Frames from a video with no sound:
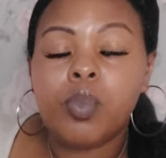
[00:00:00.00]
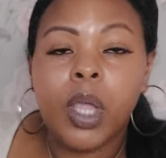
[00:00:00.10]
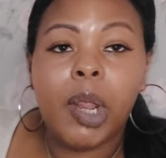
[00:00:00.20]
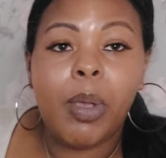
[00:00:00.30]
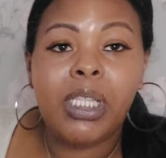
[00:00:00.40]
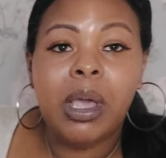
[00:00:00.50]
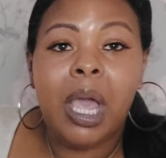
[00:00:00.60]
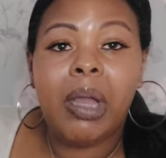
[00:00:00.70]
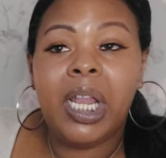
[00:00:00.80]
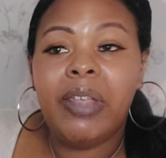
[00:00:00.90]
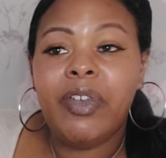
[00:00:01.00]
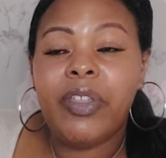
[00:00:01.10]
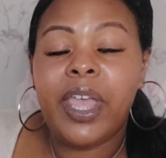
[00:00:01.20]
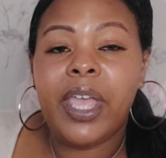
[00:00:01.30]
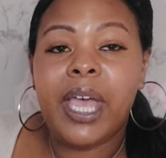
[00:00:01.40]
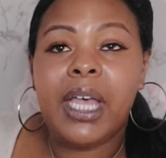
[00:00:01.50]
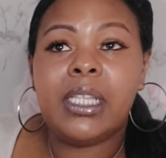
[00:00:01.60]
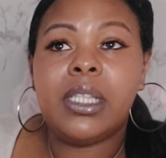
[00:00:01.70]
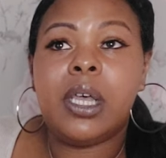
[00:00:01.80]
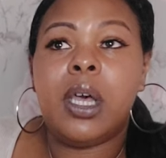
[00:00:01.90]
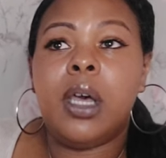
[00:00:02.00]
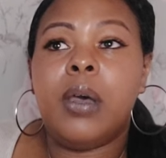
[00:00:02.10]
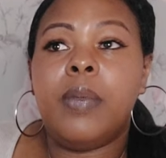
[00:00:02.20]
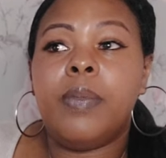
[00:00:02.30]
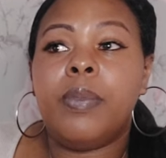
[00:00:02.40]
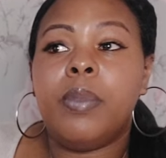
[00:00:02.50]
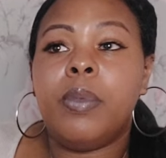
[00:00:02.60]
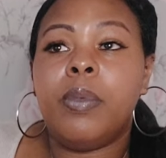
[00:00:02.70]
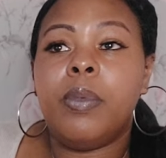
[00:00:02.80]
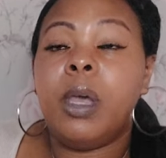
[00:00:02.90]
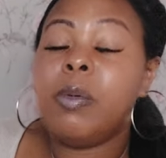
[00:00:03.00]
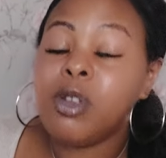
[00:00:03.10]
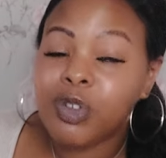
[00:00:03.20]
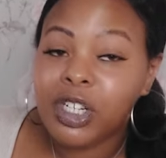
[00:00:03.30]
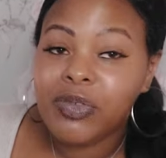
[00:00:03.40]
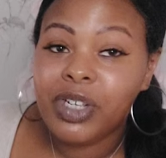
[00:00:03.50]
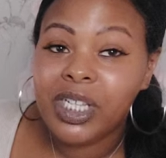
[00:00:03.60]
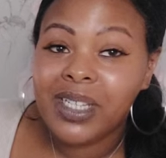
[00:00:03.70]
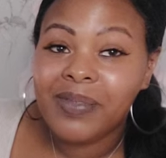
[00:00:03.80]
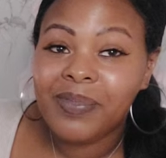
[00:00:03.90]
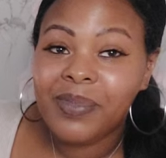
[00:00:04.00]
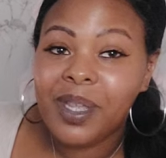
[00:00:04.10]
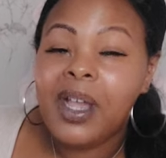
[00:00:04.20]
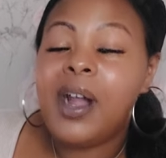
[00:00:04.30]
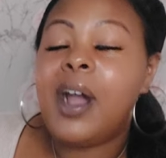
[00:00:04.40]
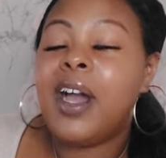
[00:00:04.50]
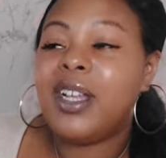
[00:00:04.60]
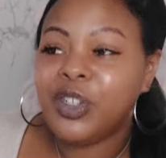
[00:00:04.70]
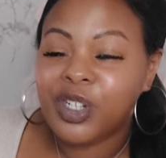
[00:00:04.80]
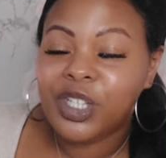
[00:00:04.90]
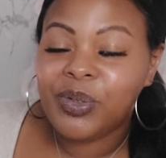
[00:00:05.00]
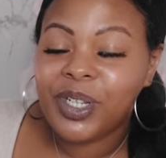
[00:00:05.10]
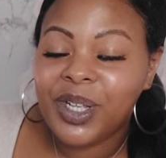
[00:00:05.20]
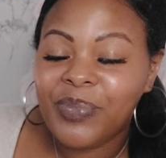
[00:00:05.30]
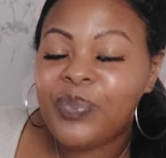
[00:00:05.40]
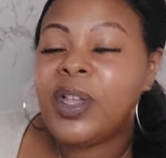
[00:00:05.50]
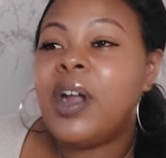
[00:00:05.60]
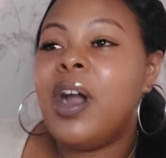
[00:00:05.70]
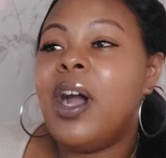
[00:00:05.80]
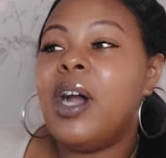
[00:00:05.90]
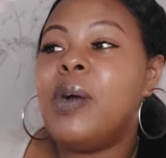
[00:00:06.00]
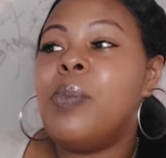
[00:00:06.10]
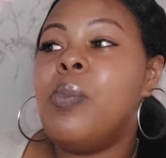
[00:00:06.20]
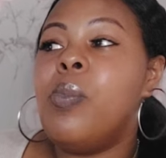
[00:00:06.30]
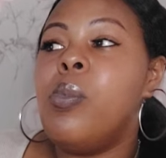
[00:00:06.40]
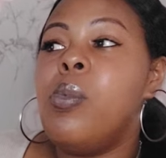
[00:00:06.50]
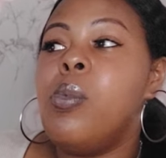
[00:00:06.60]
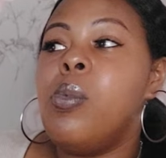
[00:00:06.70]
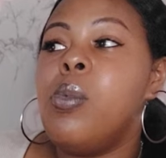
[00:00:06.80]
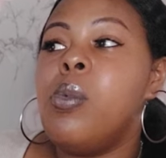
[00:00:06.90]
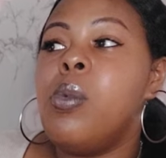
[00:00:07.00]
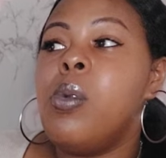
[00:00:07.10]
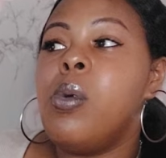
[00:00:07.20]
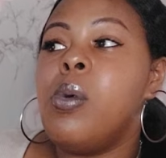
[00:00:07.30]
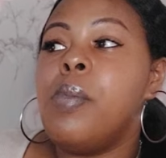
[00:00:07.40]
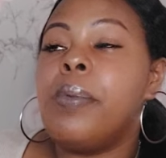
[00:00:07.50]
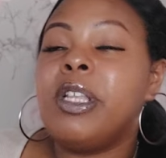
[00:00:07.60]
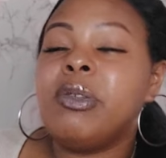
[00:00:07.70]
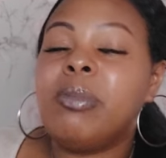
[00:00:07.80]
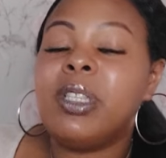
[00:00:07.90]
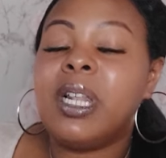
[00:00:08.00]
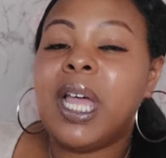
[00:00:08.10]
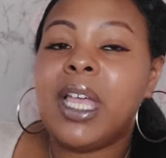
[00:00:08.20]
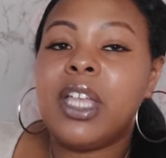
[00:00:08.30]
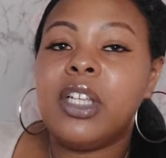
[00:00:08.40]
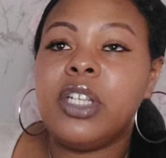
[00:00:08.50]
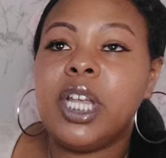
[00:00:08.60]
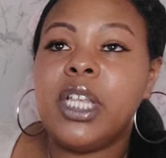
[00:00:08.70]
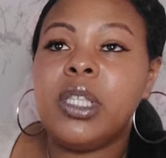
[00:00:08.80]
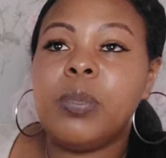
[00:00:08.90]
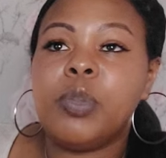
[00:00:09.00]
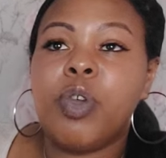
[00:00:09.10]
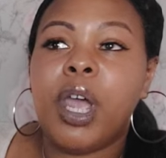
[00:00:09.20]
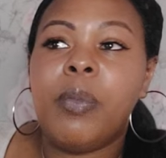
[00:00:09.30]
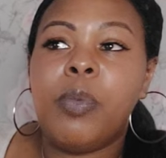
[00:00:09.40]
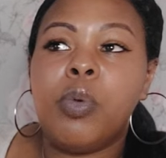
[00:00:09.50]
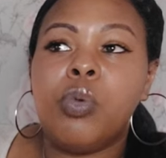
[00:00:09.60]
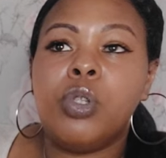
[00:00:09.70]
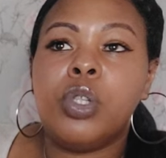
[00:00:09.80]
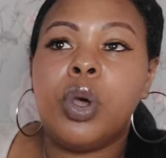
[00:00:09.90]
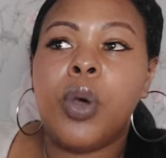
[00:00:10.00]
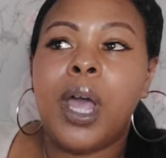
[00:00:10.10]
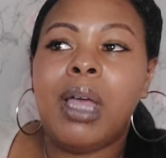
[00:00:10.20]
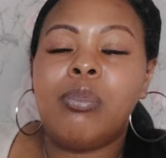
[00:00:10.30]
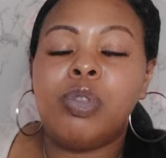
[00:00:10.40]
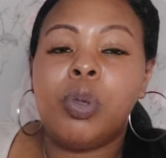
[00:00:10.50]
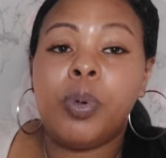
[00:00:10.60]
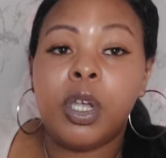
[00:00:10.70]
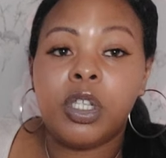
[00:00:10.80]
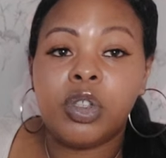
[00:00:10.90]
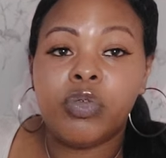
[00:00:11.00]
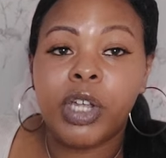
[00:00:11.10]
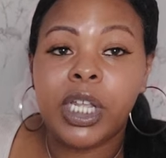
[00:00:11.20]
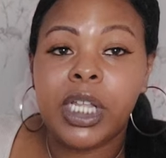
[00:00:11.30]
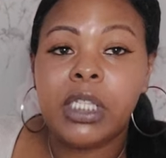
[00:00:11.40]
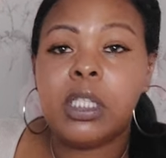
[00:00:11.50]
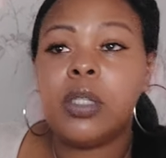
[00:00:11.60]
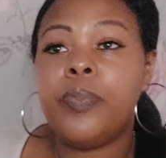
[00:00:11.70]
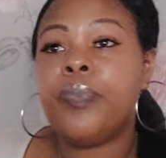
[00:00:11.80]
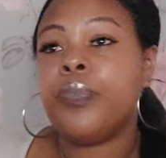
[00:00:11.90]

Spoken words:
Anyways, I'm going to leave it there, guys. Hope you enjoyed your reading. I enjoy doing it. Please remember to like, share, subscribe. Also, I am doing personal readings.